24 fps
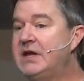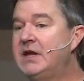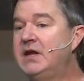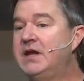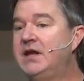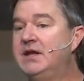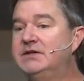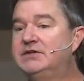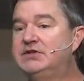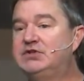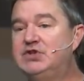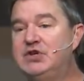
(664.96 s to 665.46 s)

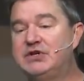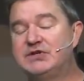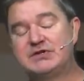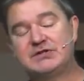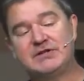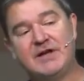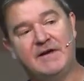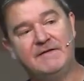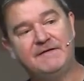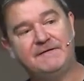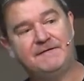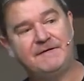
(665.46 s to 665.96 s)
It's just
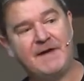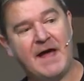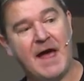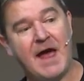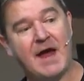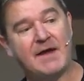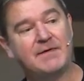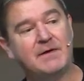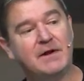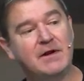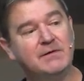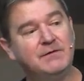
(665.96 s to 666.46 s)
a
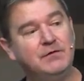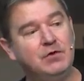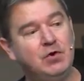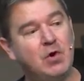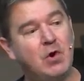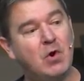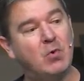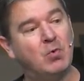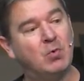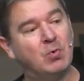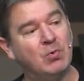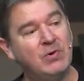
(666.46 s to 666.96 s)
fact that if you
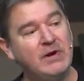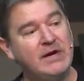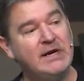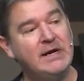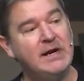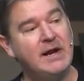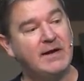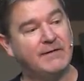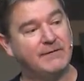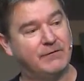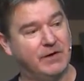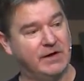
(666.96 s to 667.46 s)
don't read
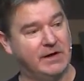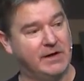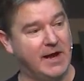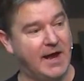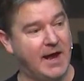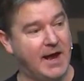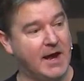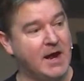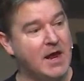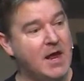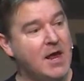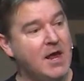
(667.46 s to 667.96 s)
every
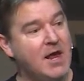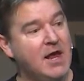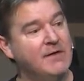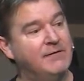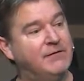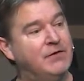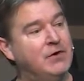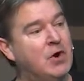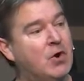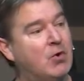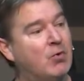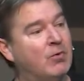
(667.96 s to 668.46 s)
day, if
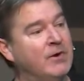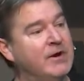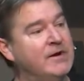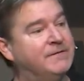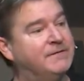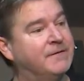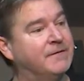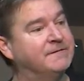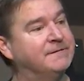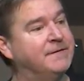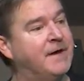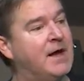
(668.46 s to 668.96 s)
you don't read
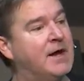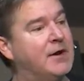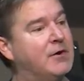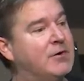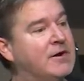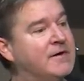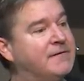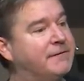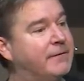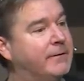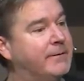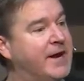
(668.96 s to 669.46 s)
for fun or
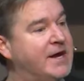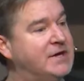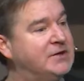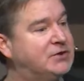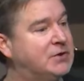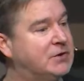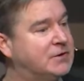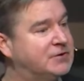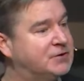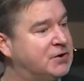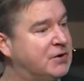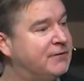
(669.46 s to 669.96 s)

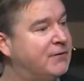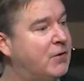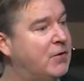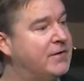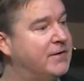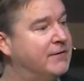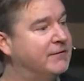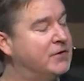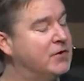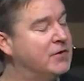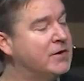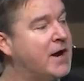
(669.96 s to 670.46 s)
information or so forth,
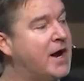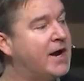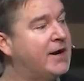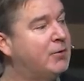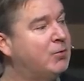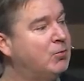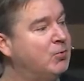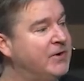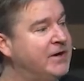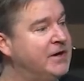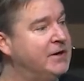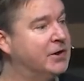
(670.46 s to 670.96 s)
if you're not a
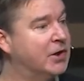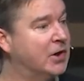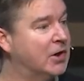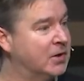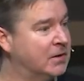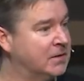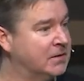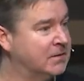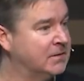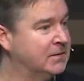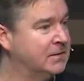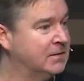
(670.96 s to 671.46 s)
reader,
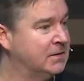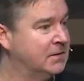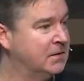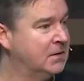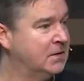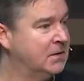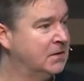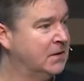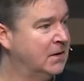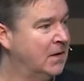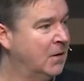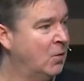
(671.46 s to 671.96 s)

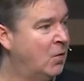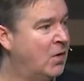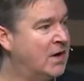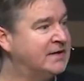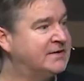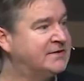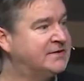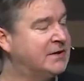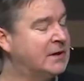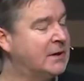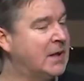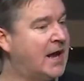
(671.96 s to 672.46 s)

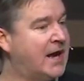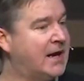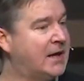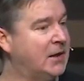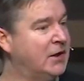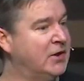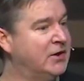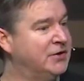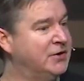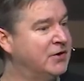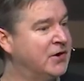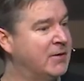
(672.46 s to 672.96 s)
what's the
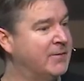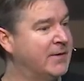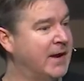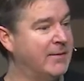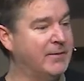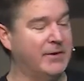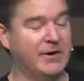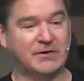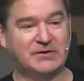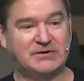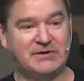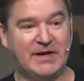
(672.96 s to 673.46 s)
likelihood you're going to be able
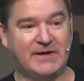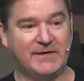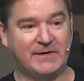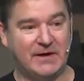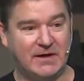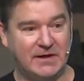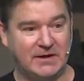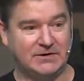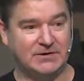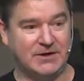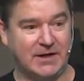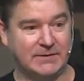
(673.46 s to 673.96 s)
to understand the
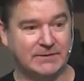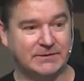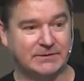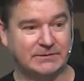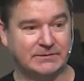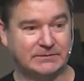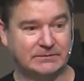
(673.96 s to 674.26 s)
King James?